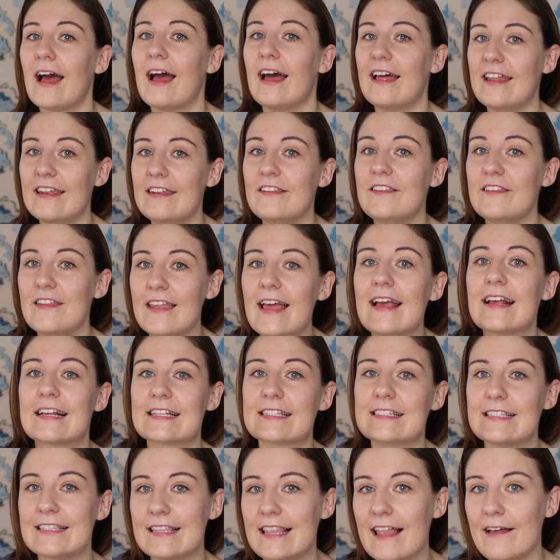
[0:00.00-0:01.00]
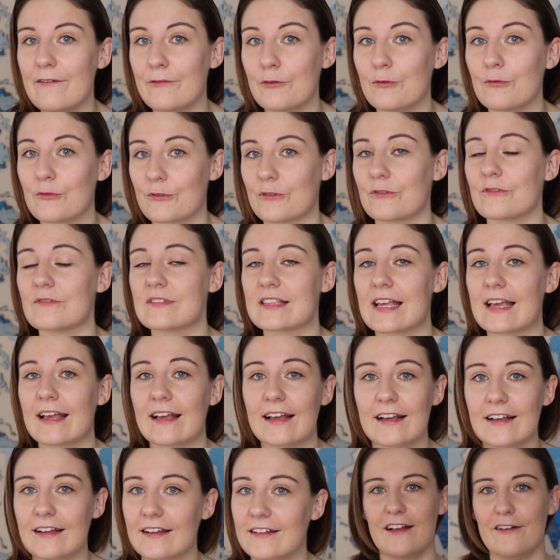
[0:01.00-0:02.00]
a next level
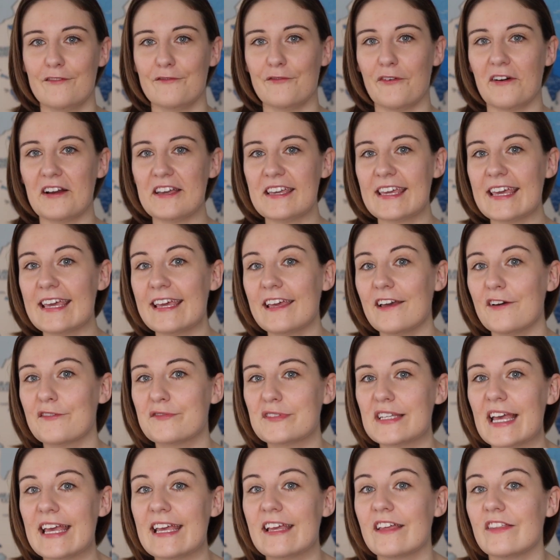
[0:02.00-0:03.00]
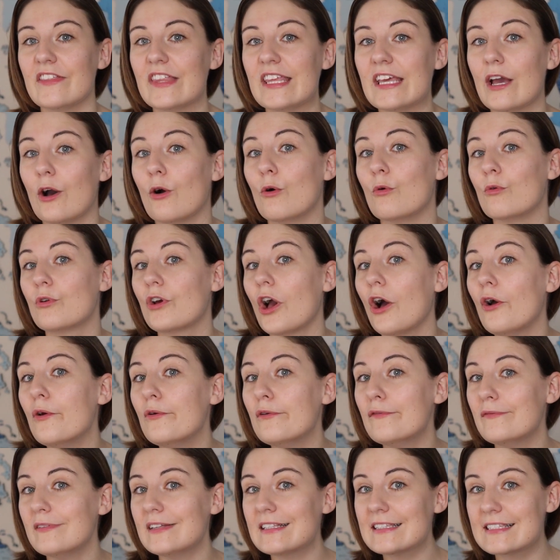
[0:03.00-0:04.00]
cruising. Viking have taken the whole
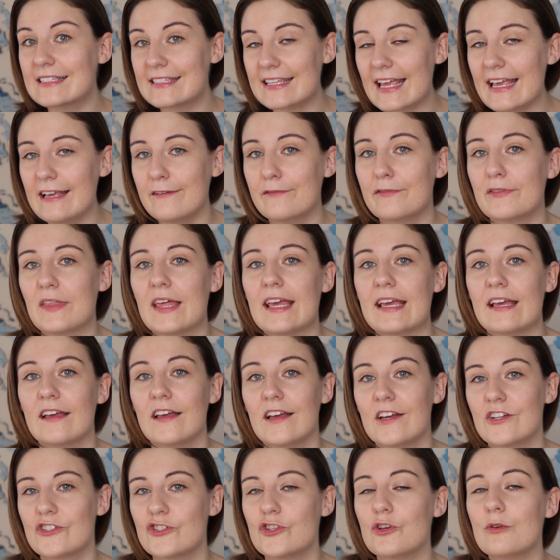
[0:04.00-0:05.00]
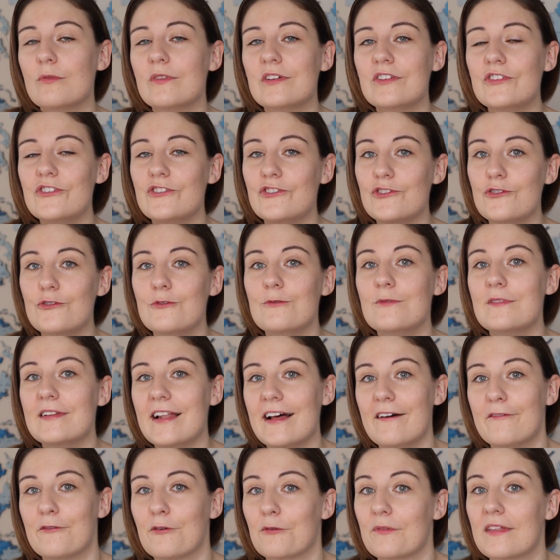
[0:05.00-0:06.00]
COVID safe thing to a new
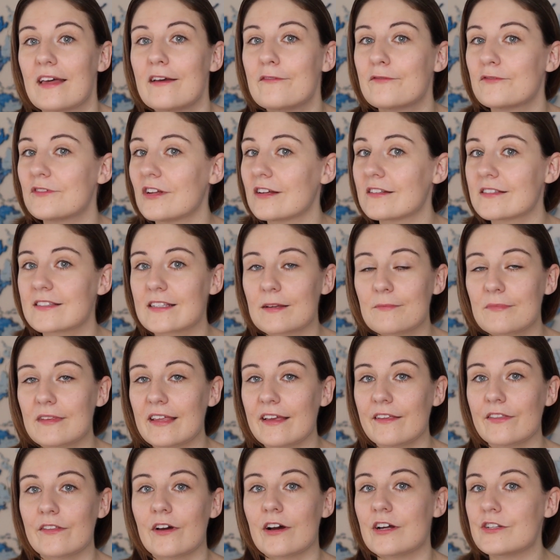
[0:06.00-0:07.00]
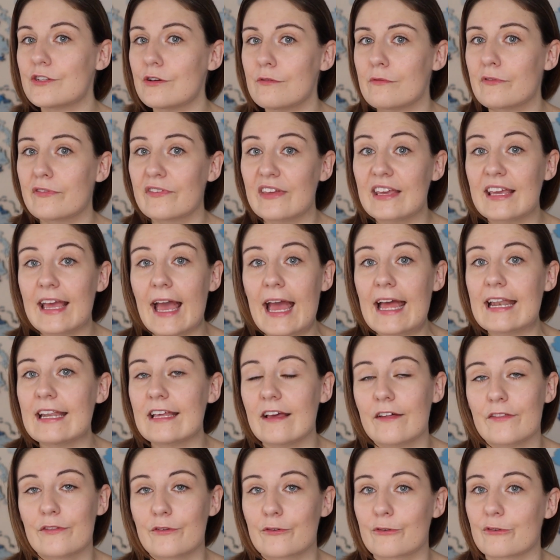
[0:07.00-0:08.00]
level. They've done something that I don't think
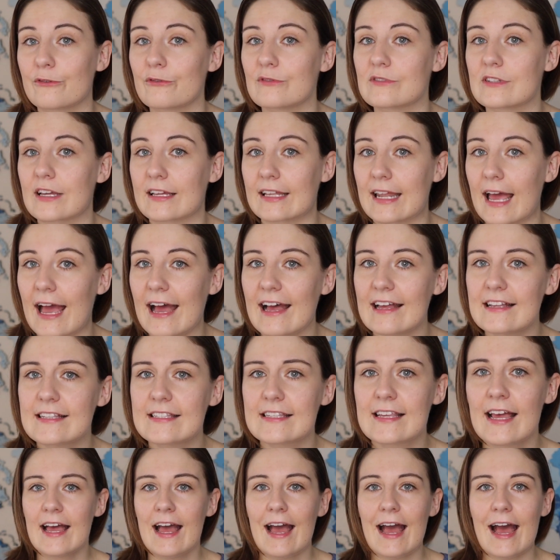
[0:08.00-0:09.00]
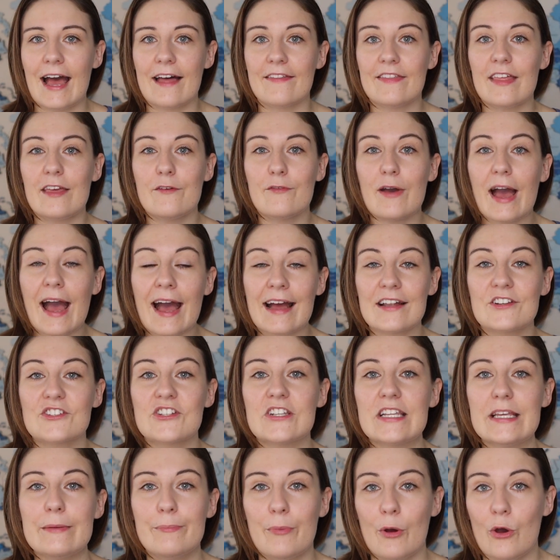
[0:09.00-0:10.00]
any other cruise line has, and they've
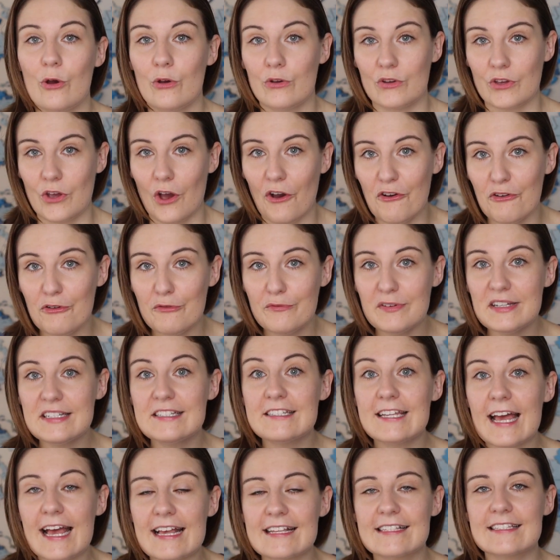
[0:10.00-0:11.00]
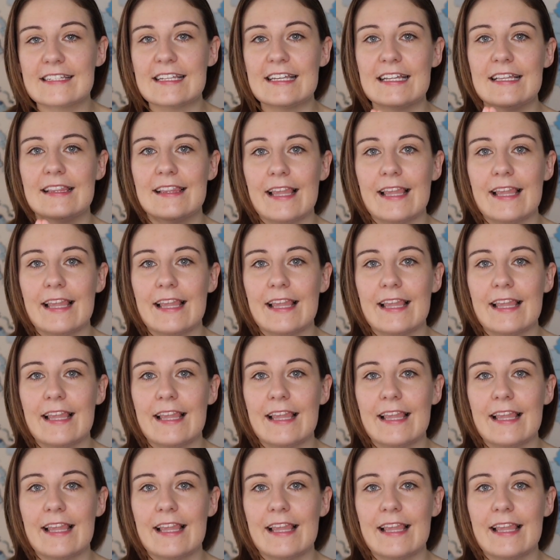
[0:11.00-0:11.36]
actually put COVID testing